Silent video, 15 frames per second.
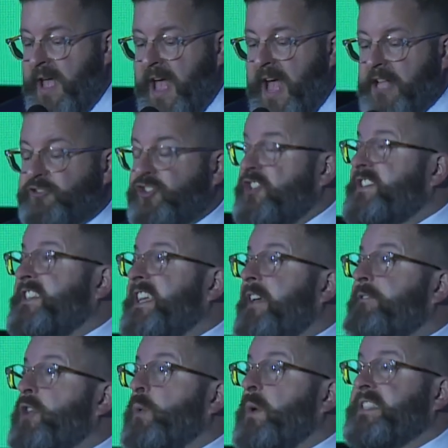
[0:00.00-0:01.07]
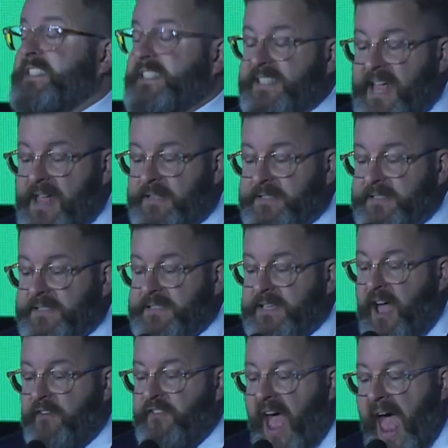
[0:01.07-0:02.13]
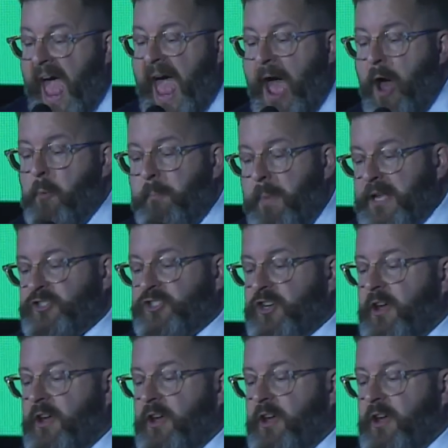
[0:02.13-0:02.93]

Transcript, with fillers: And just to give you a sense of how much